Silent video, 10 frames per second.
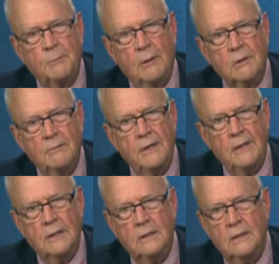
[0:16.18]
Public
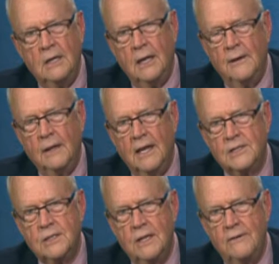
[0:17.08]
Media and the
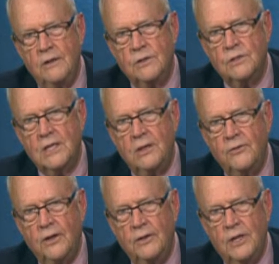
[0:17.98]
Alaskan Aviation Safety
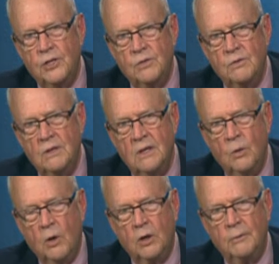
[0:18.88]
Foundation,
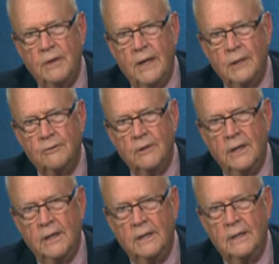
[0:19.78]
welcome to Hangar
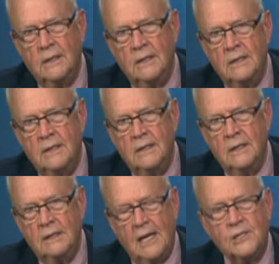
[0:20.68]
Flying.
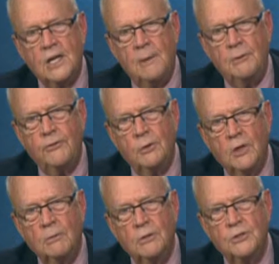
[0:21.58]
Last time, if you
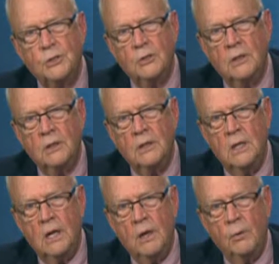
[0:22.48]
were able to tune in,
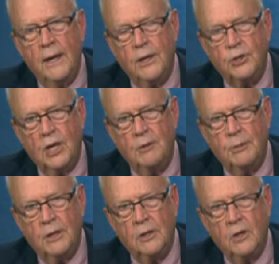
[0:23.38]
we had John
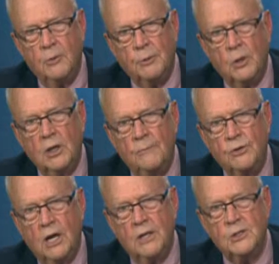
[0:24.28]
Parrott on the program.
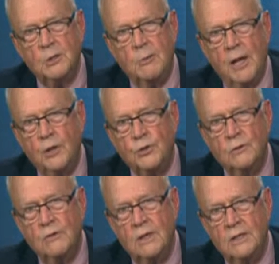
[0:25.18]
John is the manager
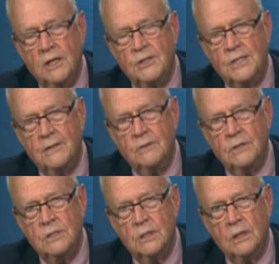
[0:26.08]
of Ted
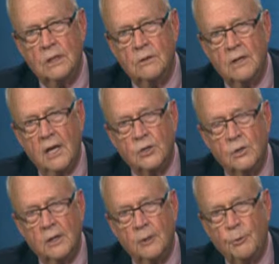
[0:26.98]
Stevens uh,
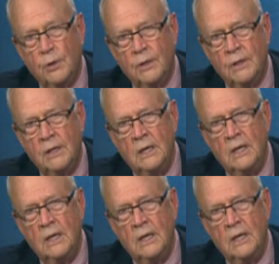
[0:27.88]
International Airport and